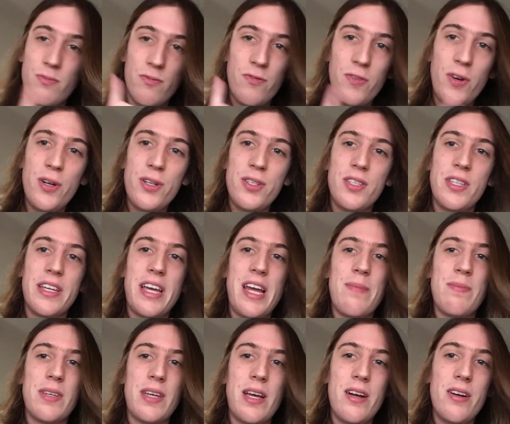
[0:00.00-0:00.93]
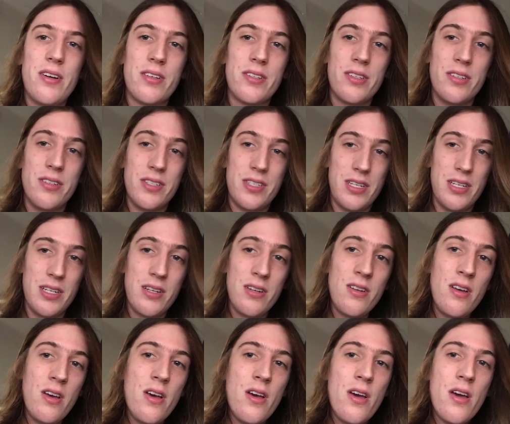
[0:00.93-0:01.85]
First, the game the character is
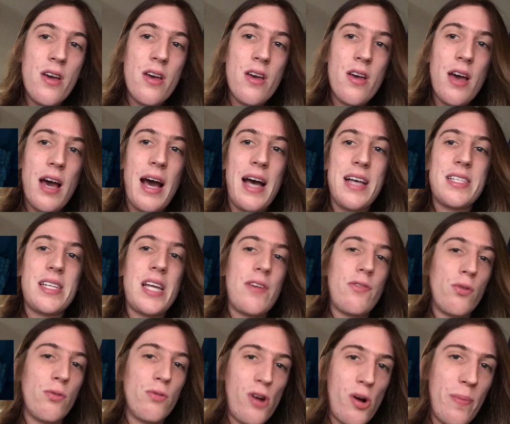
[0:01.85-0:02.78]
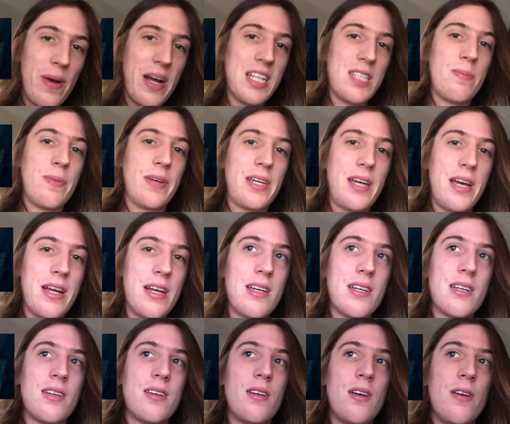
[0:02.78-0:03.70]
in has to have a romance
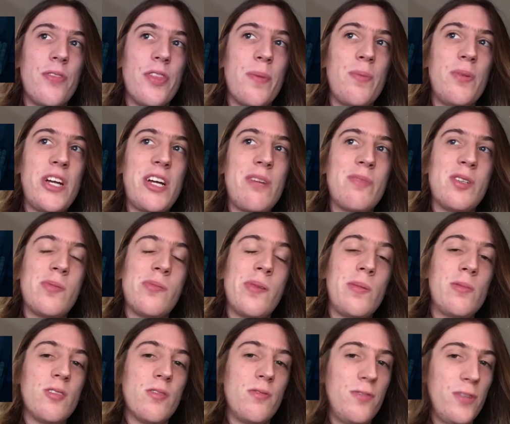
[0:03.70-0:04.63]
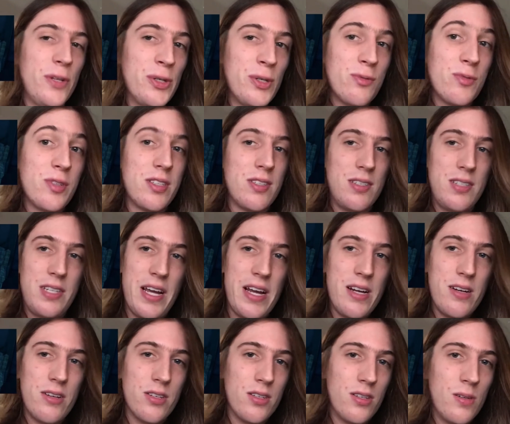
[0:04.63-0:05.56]
mechanic. The player must be able to flirt with,
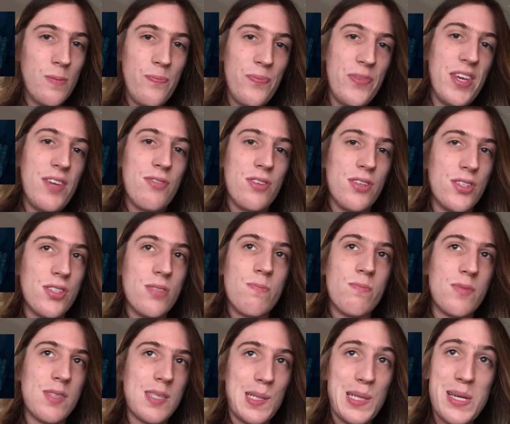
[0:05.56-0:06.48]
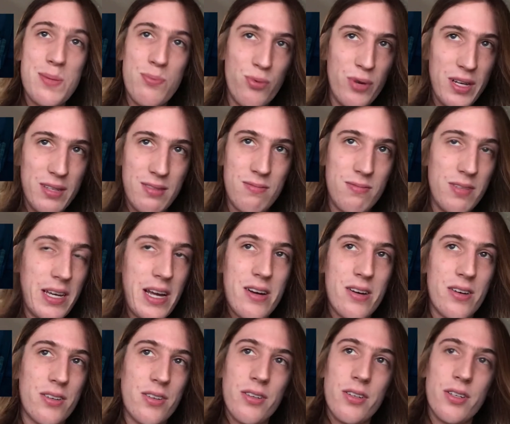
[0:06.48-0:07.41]
date, or even just sleep with the
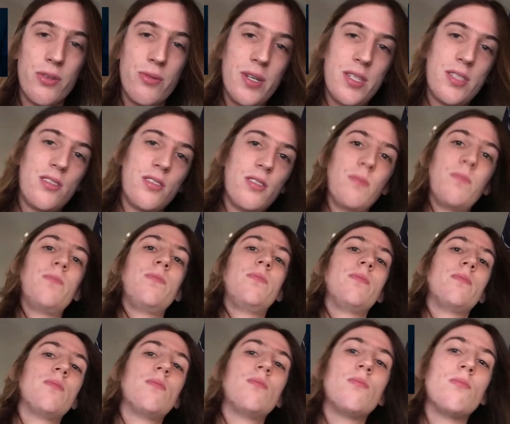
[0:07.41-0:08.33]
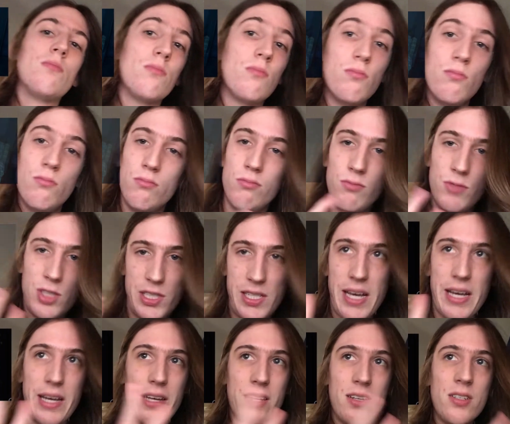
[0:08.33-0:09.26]
character in question.
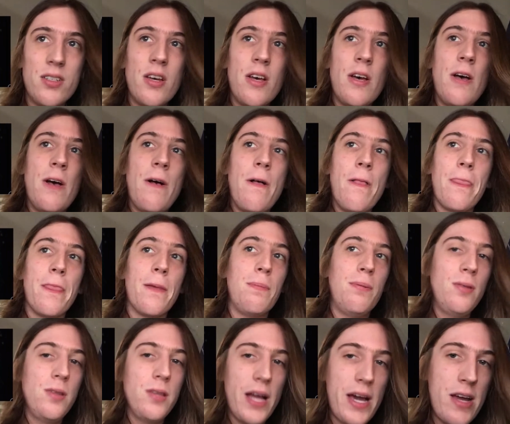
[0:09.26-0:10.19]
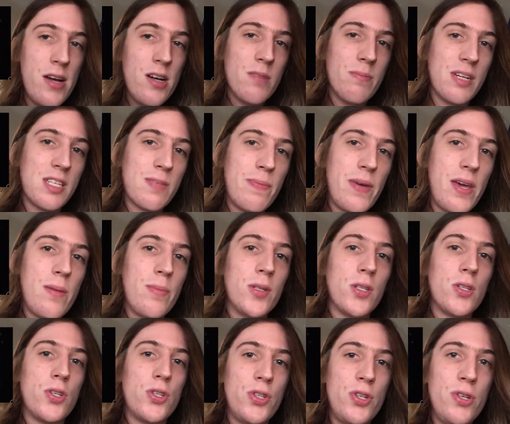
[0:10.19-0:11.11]
Second, the player must be
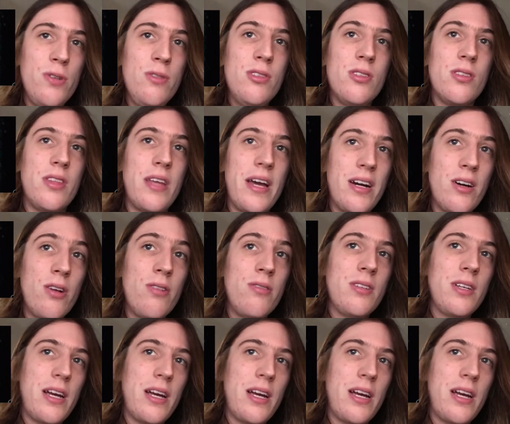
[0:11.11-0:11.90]
able to choose their own